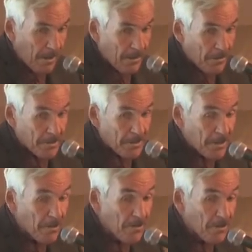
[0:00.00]
Now, the
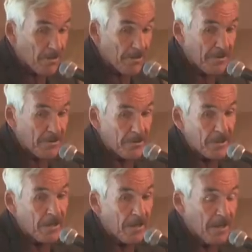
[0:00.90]
cyclical
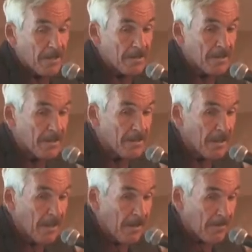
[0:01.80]
theory says
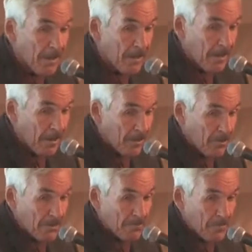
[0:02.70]
that it
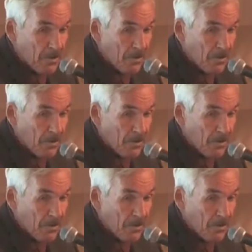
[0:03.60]
goes from